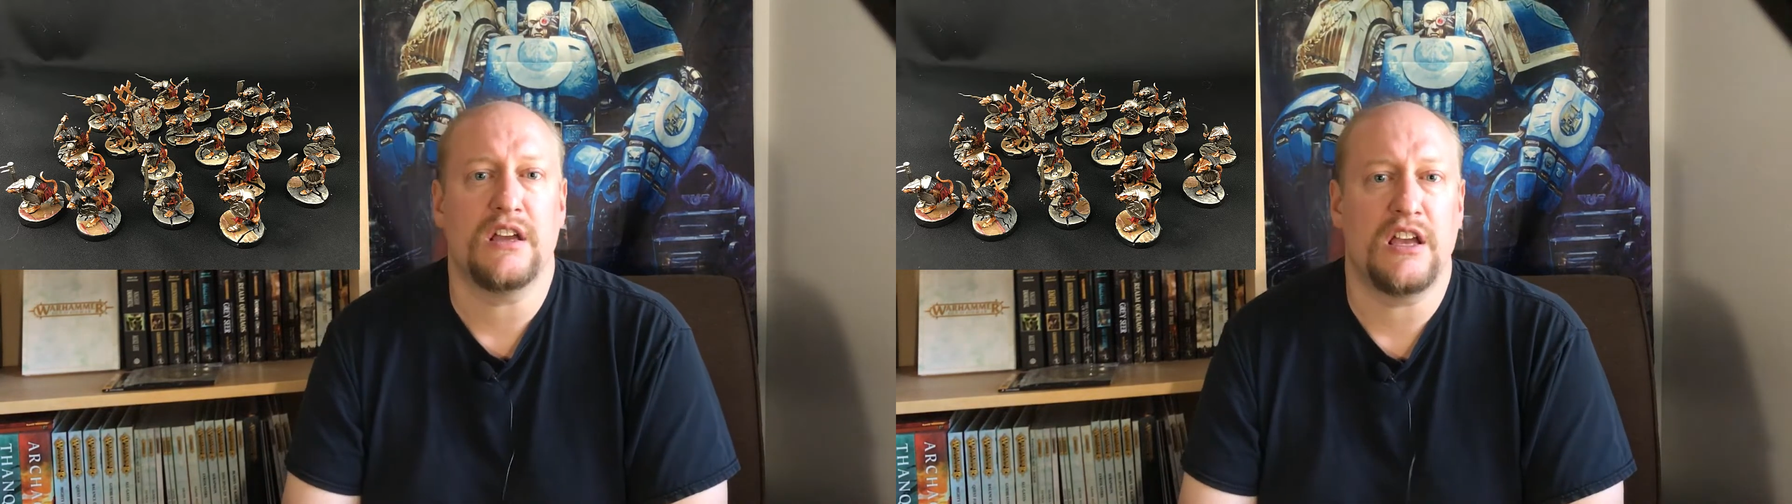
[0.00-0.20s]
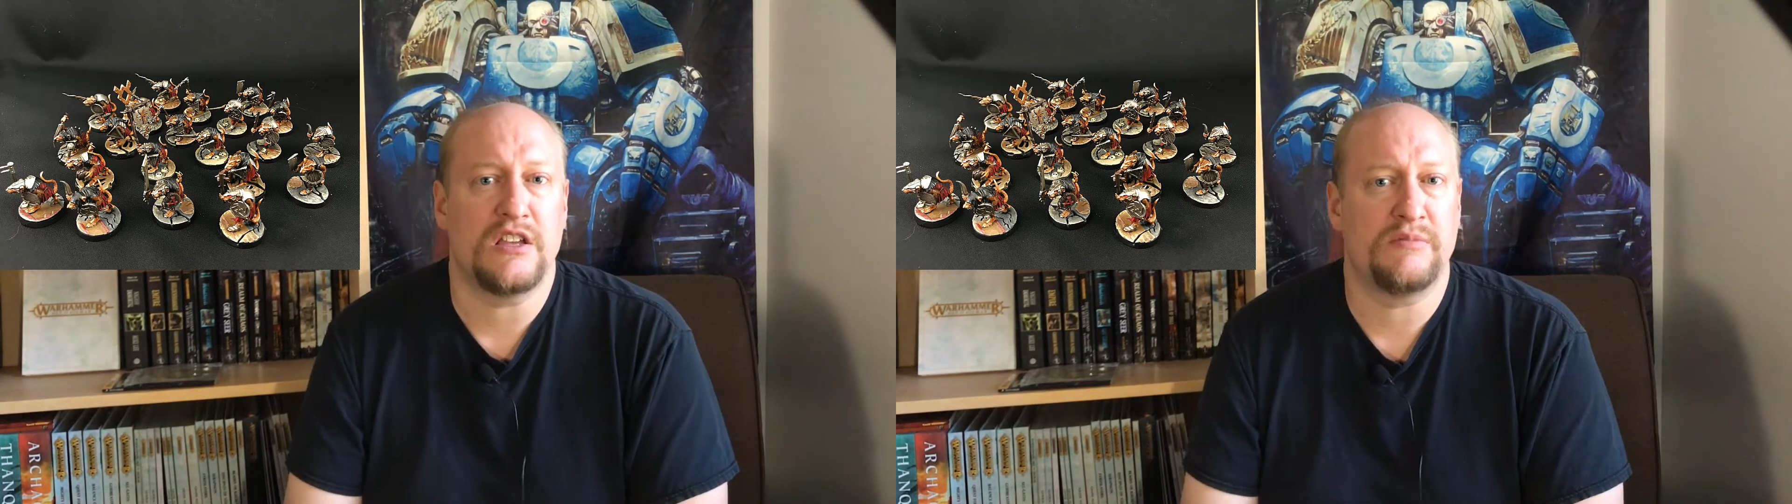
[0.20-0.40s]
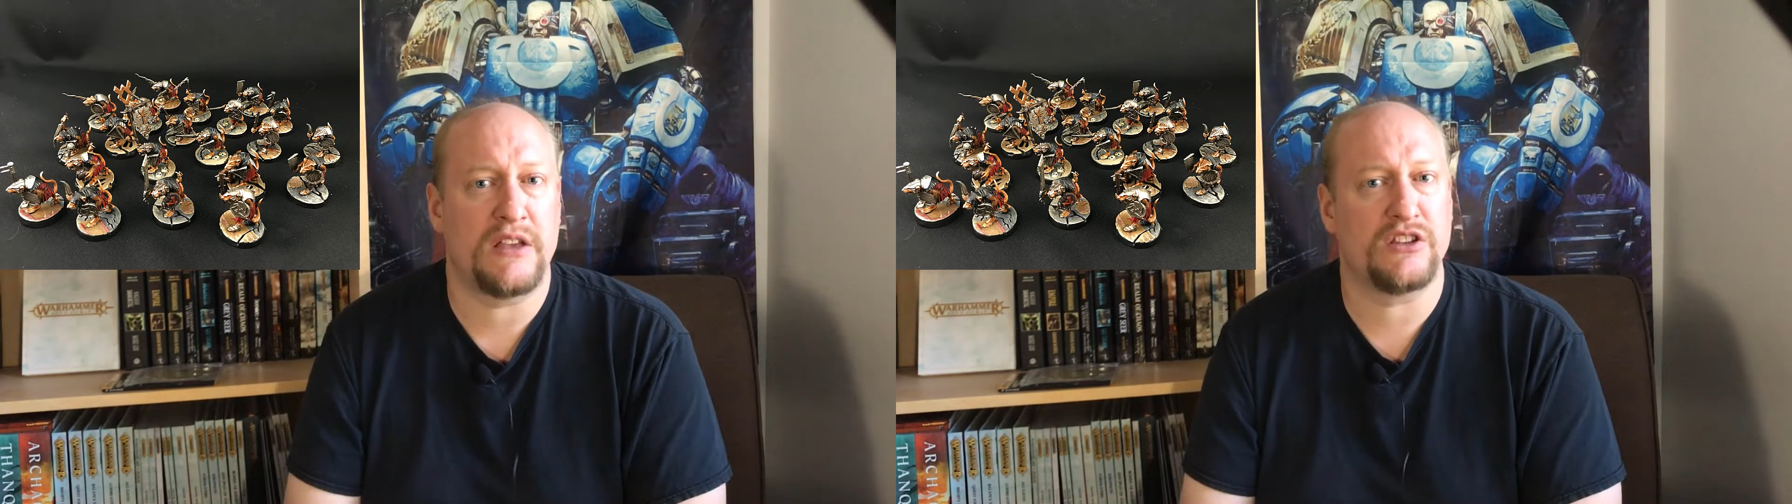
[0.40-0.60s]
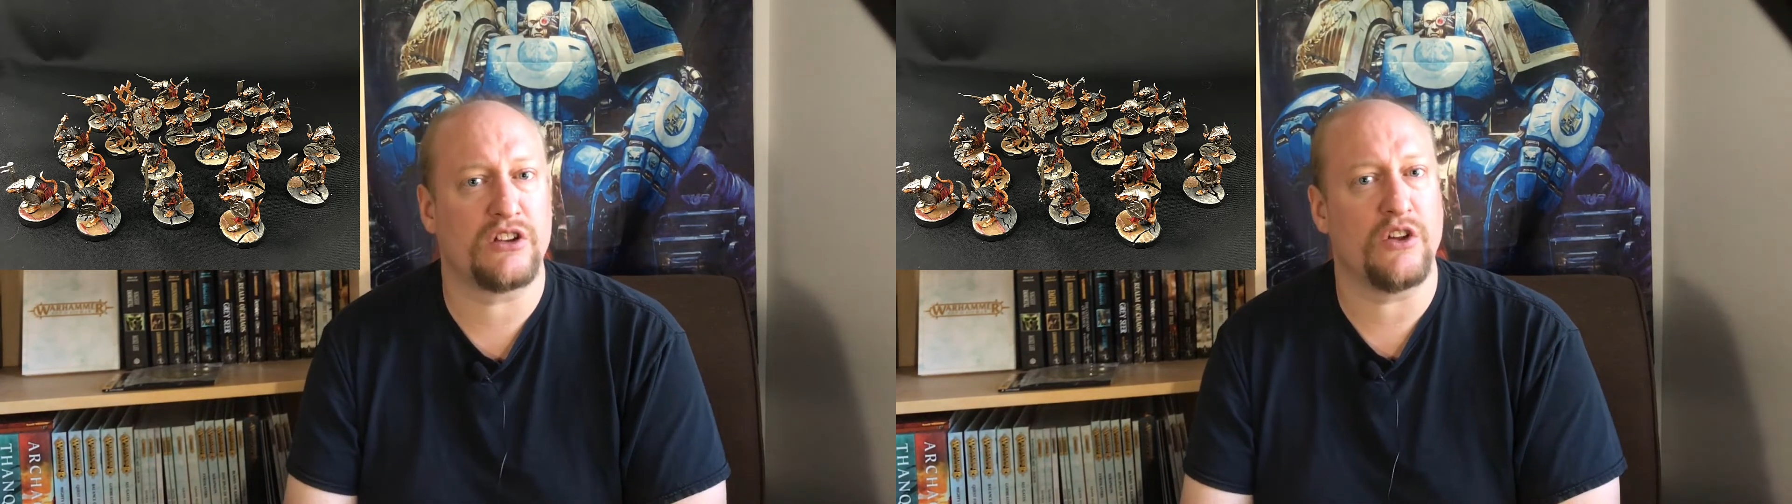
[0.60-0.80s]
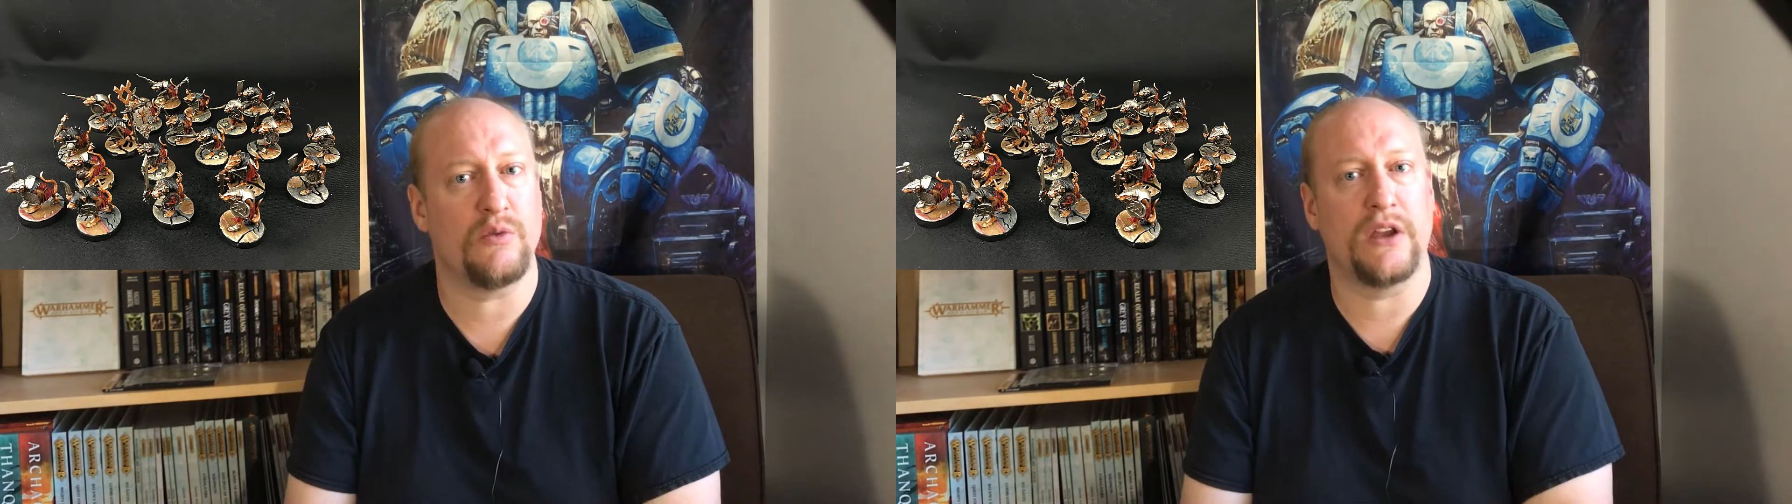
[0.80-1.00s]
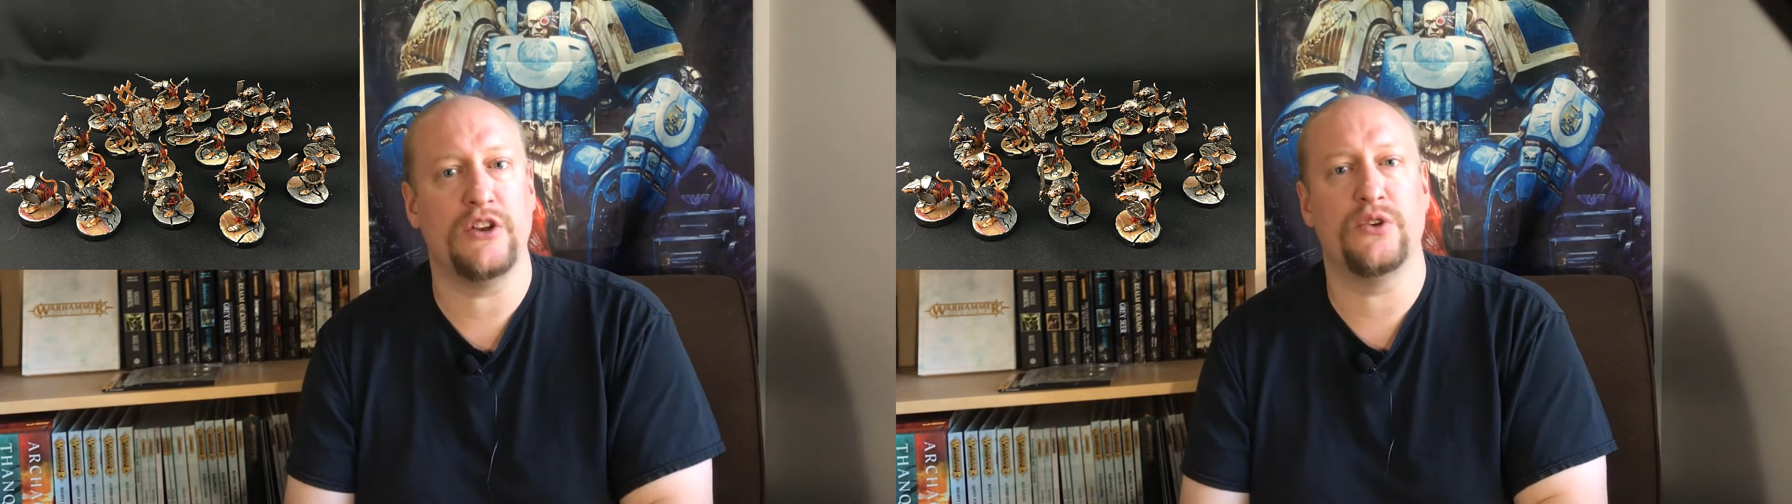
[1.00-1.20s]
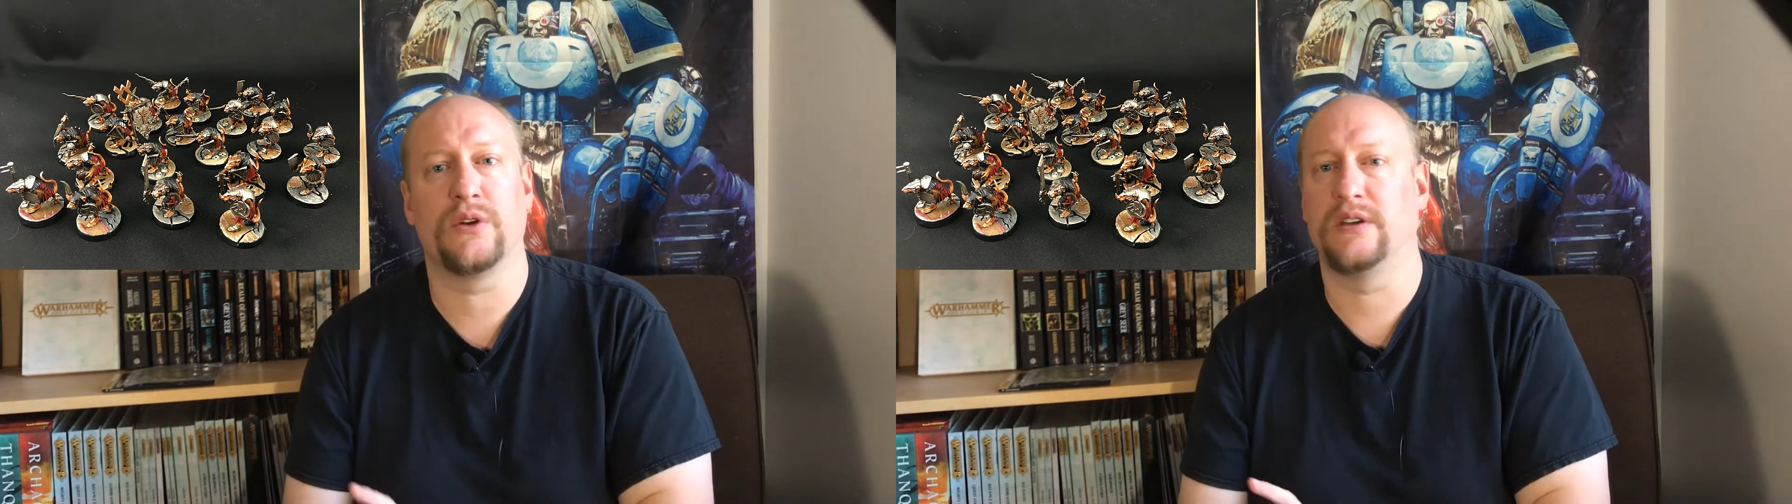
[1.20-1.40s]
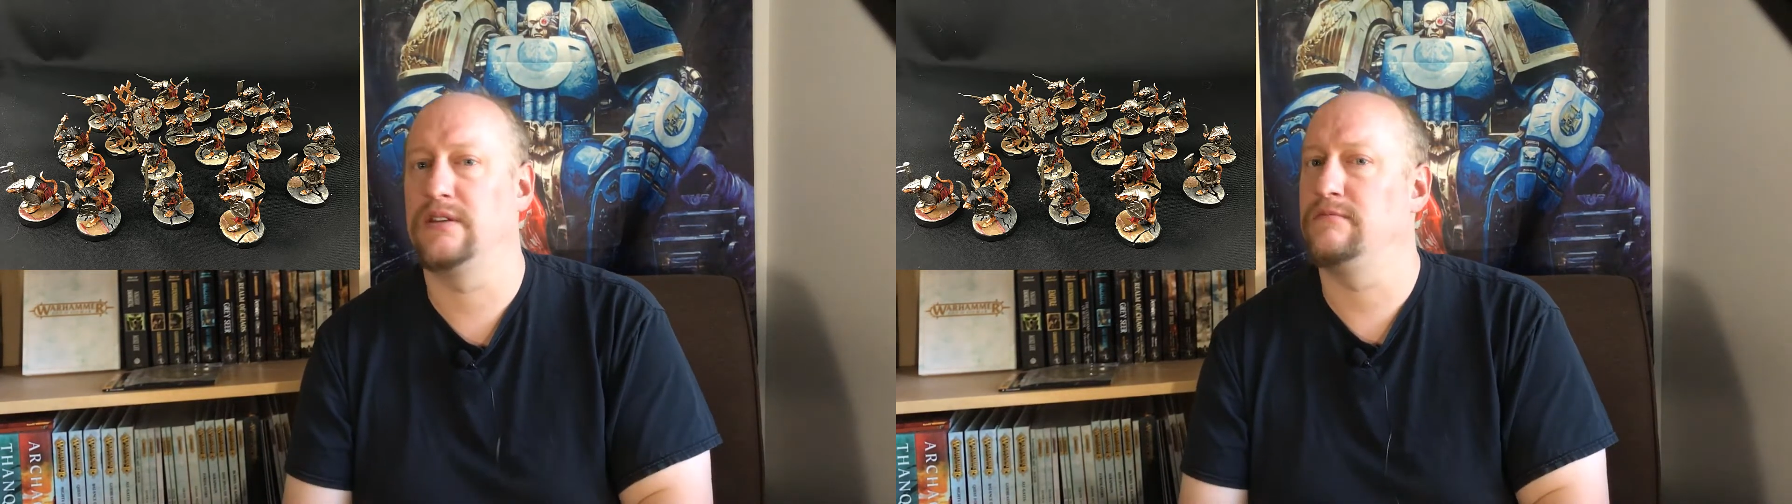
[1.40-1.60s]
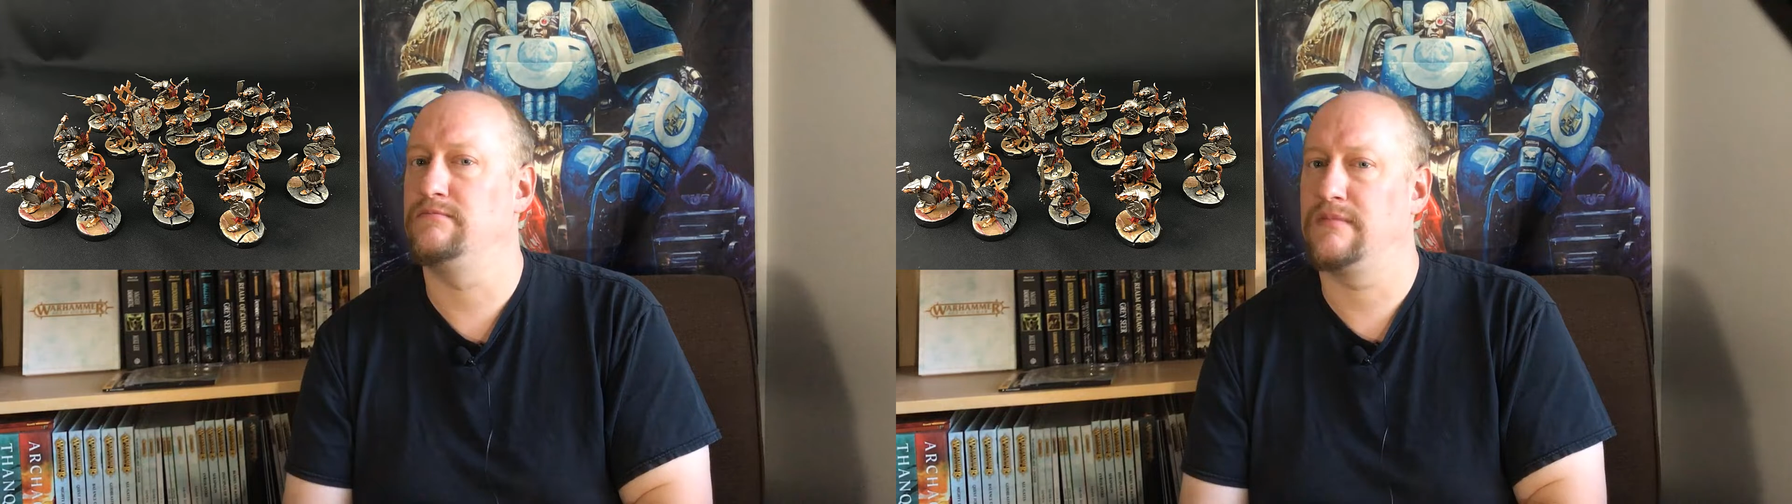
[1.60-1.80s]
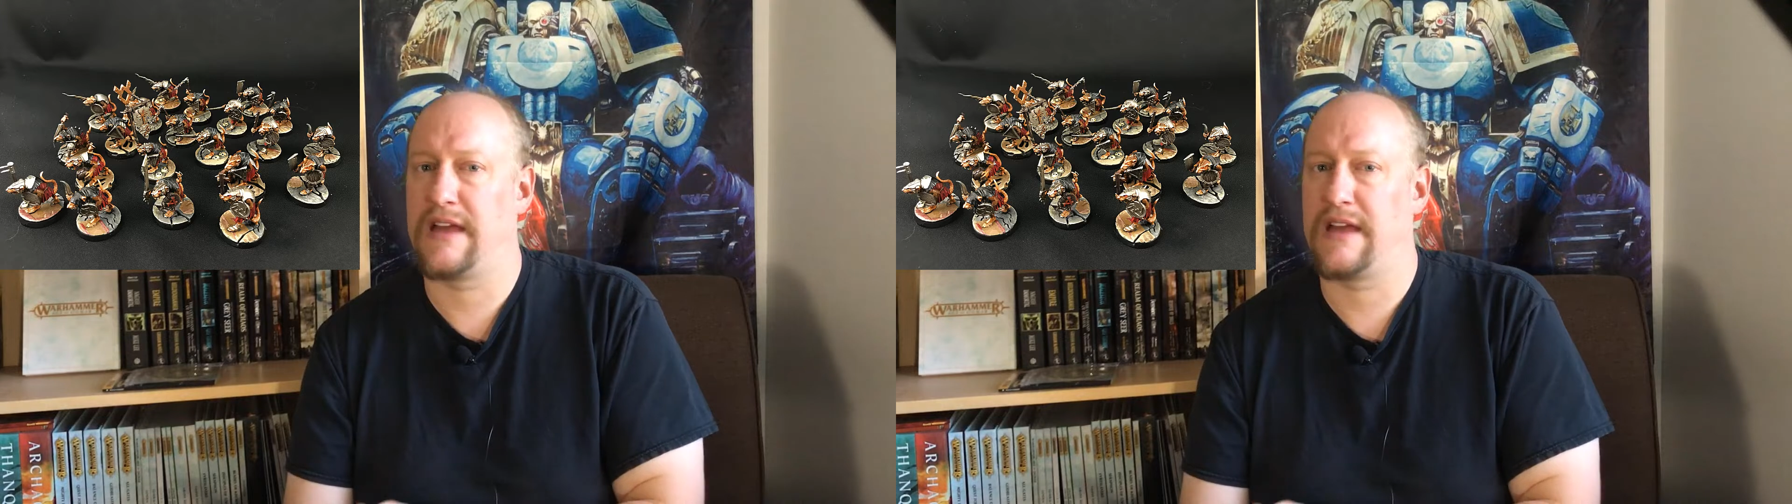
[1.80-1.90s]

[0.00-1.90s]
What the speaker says: is basically when you can